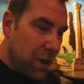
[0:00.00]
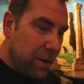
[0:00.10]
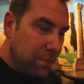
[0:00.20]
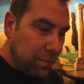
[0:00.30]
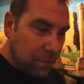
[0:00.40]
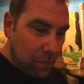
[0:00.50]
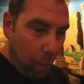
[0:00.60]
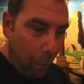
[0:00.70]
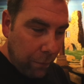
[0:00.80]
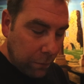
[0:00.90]
good.
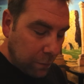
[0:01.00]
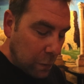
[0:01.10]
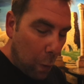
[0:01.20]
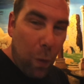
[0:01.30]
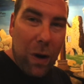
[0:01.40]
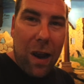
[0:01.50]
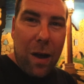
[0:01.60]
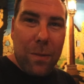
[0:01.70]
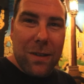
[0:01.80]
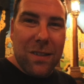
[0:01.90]
What
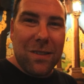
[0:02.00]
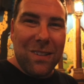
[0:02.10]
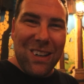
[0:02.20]
hummus?